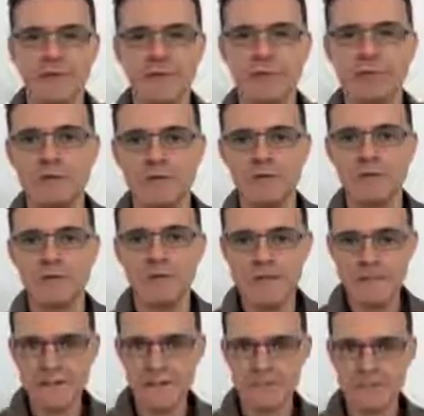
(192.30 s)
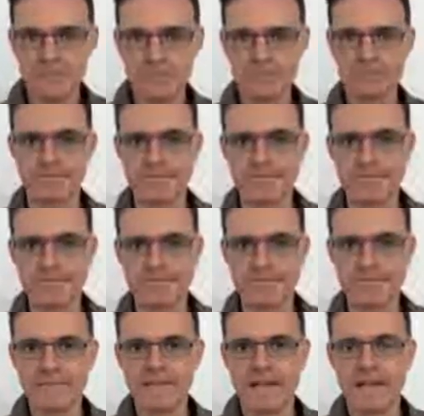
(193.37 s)
which means
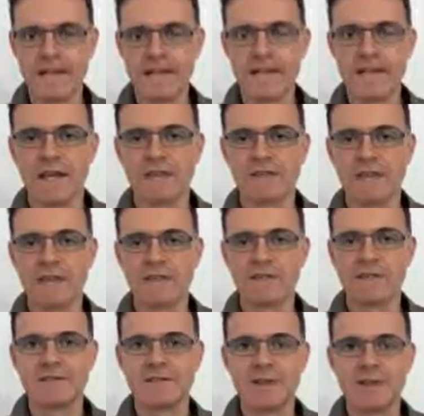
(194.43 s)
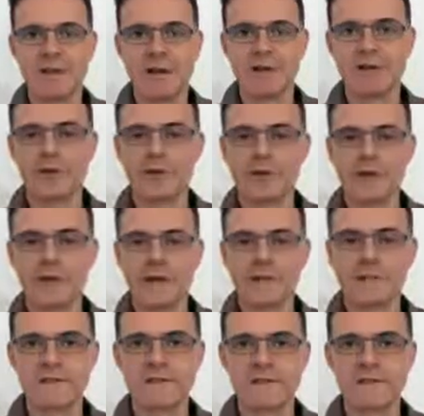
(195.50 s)
that you are not aware,